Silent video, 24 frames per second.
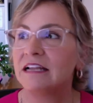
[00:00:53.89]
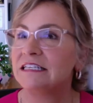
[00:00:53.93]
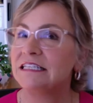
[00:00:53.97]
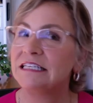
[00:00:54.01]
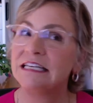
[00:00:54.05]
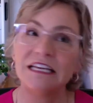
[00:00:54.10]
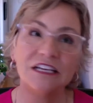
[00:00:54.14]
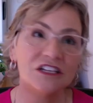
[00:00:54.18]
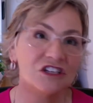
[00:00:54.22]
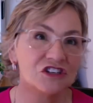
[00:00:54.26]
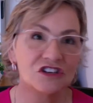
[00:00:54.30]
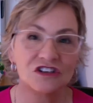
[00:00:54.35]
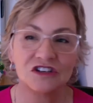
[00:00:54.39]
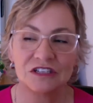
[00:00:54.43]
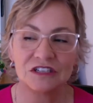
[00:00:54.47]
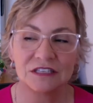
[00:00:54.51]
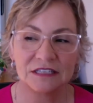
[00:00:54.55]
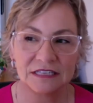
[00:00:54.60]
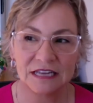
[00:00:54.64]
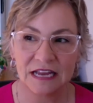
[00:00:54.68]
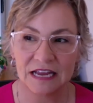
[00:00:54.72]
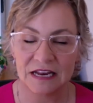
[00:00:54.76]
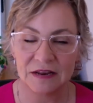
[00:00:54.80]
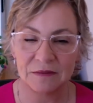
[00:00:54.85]

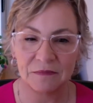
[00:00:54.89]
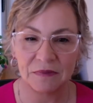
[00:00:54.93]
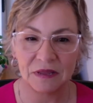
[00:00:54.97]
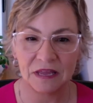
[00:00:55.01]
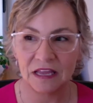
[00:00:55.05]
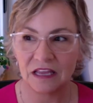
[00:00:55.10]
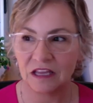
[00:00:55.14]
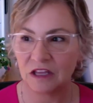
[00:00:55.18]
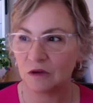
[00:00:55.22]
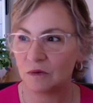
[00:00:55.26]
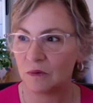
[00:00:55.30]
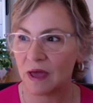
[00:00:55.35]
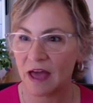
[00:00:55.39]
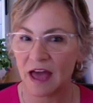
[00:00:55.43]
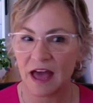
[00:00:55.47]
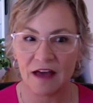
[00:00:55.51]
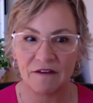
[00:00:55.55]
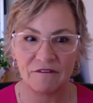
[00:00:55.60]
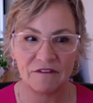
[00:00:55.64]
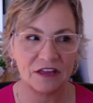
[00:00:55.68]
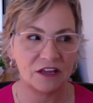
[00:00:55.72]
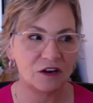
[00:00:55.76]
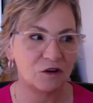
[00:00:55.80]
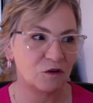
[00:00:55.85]
teachers say to me, you
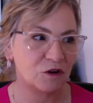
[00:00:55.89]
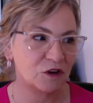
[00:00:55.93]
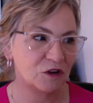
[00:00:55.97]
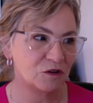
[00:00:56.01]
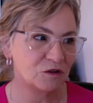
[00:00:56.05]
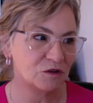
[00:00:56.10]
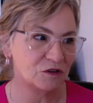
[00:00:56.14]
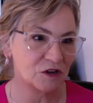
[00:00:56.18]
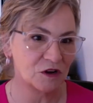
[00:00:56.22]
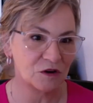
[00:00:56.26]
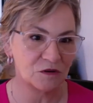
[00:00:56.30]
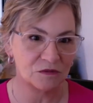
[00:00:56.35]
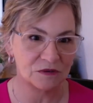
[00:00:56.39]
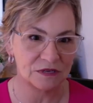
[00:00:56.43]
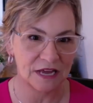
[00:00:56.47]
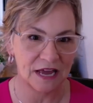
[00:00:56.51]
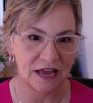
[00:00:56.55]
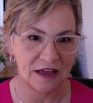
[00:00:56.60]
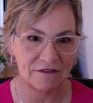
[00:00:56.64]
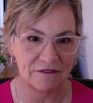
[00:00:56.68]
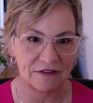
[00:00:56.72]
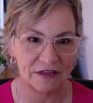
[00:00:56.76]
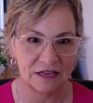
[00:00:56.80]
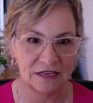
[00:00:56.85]
have it or you don't
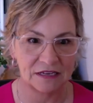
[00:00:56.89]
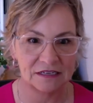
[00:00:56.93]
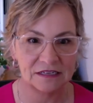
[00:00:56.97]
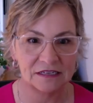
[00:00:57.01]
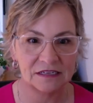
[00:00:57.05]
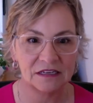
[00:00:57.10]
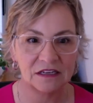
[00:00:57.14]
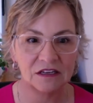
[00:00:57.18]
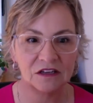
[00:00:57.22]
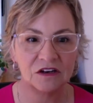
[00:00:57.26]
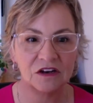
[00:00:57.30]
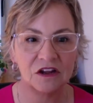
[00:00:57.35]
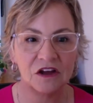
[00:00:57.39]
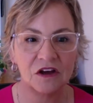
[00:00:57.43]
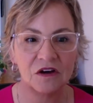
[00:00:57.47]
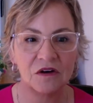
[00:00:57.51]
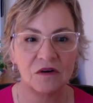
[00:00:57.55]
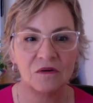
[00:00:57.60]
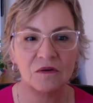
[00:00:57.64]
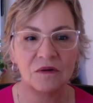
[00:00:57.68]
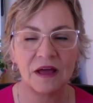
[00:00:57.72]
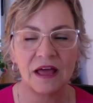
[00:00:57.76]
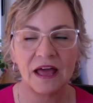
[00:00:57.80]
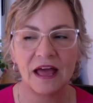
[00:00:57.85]
have it, you
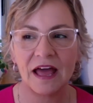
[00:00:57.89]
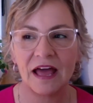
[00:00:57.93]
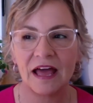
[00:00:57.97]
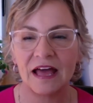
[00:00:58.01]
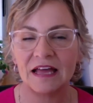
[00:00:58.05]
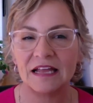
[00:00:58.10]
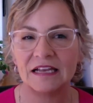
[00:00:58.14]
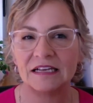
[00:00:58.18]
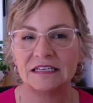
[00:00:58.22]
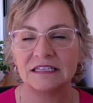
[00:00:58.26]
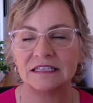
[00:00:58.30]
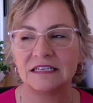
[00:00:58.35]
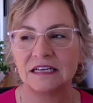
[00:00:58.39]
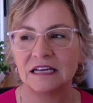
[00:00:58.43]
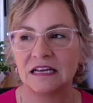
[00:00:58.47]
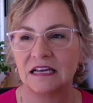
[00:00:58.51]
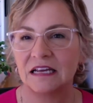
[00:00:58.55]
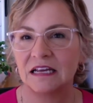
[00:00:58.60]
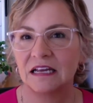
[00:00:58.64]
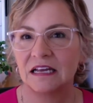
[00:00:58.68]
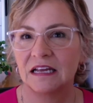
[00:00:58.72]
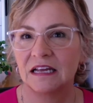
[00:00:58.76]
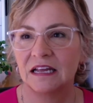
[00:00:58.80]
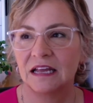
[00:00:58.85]
know?
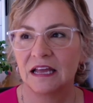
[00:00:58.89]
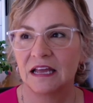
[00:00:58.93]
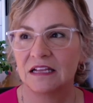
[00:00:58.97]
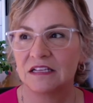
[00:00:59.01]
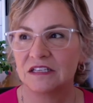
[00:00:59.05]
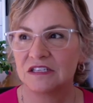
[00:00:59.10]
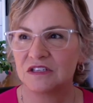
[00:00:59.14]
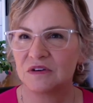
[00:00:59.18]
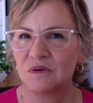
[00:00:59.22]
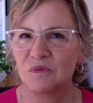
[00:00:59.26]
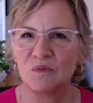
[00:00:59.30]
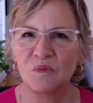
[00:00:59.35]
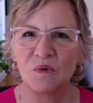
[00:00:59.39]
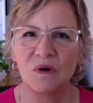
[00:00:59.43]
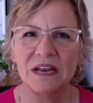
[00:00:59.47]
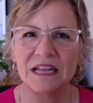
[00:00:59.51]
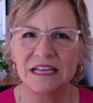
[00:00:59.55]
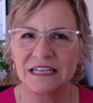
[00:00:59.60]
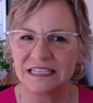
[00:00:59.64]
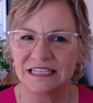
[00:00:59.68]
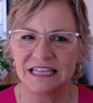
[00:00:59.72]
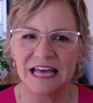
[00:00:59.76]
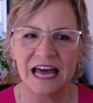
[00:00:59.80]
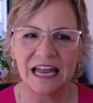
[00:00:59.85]
And so what
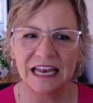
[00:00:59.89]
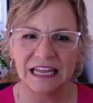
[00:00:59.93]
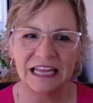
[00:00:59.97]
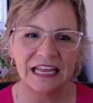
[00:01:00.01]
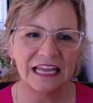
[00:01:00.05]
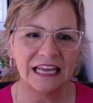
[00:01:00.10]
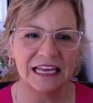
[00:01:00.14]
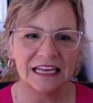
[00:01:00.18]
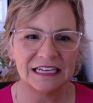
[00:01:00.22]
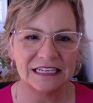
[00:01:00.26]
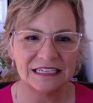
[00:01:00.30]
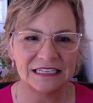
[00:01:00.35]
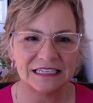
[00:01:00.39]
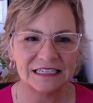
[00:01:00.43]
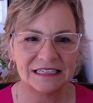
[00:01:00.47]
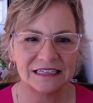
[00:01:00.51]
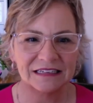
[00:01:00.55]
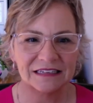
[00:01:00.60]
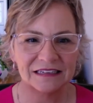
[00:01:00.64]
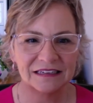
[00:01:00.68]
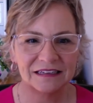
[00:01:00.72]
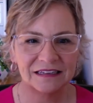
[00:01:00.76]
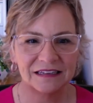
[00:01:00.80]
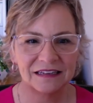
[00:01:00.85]
is that it?
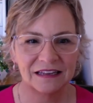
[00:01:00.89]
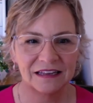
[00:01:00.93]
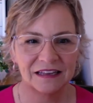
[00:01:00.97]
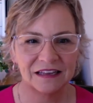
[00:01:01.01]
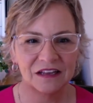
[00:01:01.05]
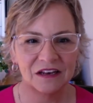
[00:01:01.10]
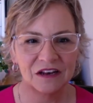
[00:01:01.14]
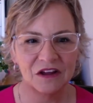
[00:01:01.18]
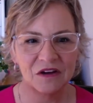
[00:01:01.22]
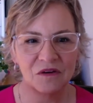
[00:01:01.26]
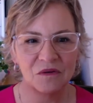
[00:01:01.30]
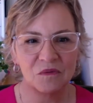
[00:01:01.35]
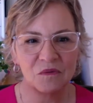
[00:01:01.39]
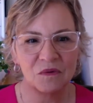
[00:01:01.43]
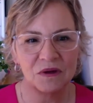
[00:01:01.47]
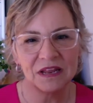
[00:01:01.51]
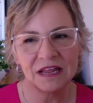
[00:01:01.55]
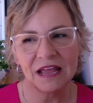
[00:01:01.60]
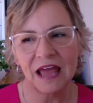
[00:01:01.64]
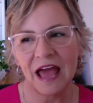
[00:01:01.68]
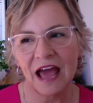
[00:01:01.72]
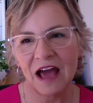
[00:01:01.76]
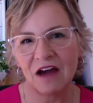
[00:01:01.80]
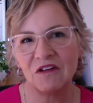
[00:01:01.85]
You know,
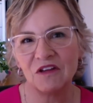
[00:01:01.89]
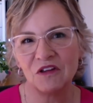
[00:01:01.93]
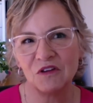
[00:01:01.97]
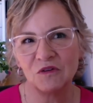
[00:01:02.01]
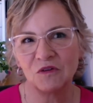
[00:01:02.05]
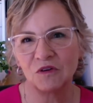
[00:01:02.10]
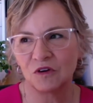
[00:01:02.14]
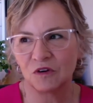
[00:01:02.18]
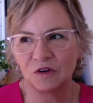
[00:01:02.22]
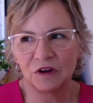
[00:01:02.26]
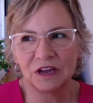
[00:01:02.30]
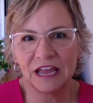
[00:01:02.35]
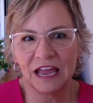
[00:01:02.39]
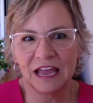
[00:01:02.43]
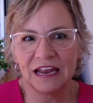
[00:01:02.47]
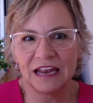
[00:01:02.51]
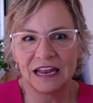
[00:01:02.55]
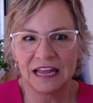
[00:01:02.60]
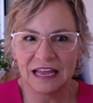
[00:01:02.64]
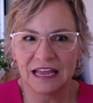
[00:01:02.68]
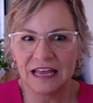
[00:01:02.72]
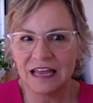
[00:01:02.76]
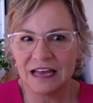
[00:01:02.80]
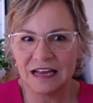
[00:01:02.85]
how do you
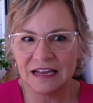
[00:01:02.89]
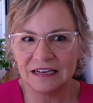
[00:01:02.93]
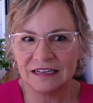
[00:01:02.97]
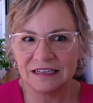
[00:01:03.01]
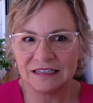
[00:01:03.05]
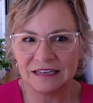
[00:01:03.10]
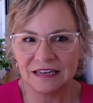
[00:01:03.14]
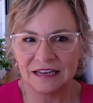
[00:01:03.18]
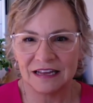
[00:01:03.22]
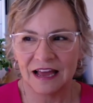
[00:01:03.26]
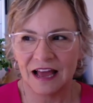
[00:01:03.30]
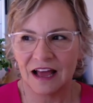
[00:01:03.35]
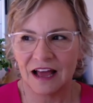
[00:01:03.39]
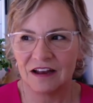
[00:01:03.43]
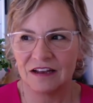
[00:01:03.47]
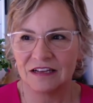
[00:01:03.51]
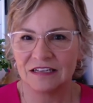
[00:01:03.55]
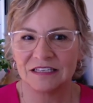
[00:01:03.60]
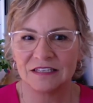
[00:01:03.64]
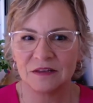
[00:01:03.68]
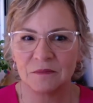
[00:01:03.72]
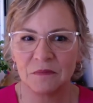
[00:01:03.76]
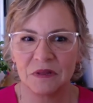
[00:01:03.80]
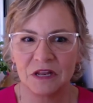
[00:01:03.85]
create it? How
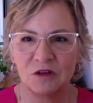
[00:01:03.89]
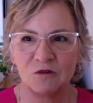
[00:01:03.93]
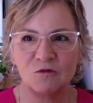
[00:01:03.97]
does somebody